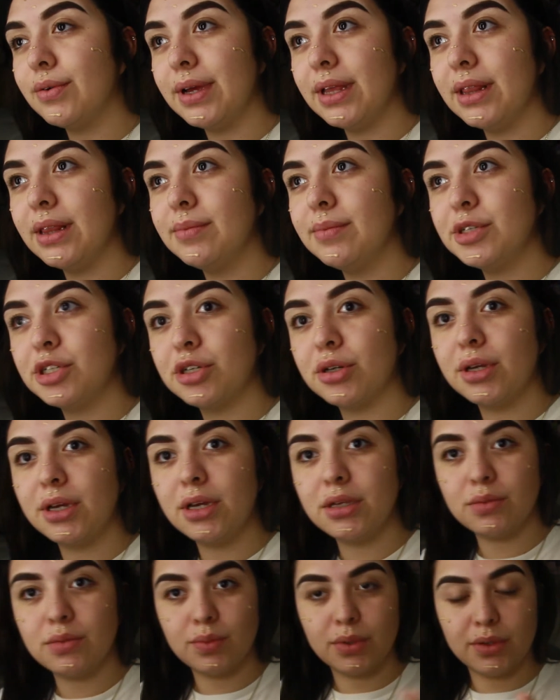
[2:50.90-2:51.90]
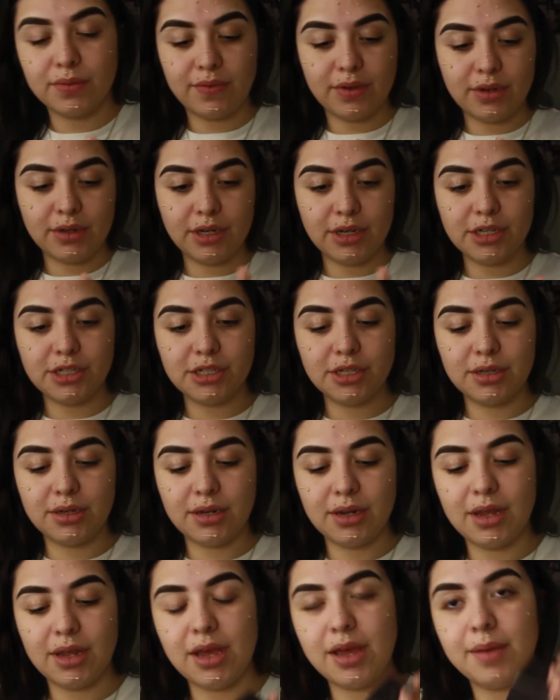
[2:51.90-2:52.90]
wait, let me show you guys what foundation.
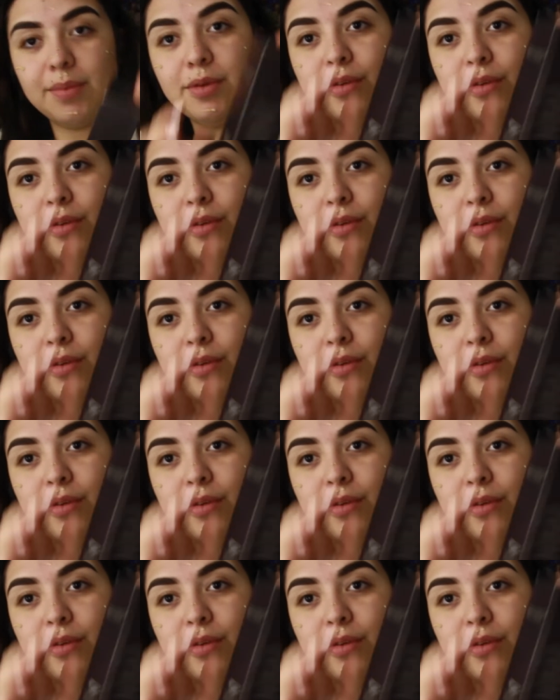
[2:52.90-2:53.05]
I'm